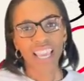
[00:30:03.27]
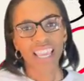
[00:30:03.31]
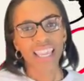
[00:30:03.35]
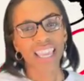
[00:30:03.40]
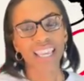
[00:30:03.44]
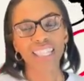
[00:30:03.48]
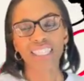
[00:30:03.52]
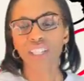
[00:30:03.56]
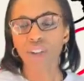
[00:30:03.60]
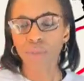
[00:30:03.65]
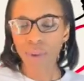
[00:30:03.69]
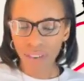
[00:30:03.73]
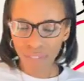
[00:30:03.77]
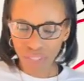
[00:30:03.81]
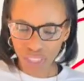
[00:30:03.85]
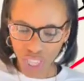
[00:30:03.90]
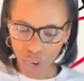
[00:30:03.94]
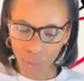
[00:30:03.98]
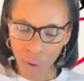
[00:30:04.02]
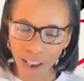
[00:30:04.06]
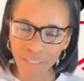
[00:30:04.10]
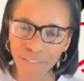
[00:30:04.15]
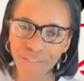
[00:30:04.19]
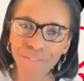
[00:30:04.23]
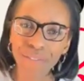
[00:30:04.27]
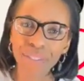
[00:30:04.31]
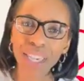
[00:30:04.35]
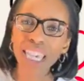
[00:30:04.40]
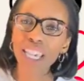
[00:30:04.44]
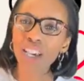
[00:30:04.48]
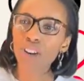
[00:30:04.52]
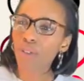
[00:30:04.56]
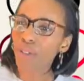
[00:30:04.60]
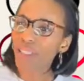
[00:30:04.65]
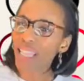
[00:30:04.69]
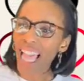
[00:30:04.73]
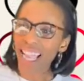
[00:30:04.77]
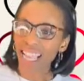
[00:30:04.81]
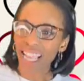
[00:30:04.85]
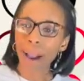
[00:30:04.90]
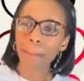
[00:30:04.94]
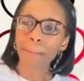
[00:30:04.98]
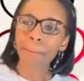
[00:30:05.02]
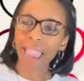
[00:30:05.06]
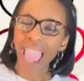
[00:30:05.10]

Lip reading: Yeah, so even though I feel like I'm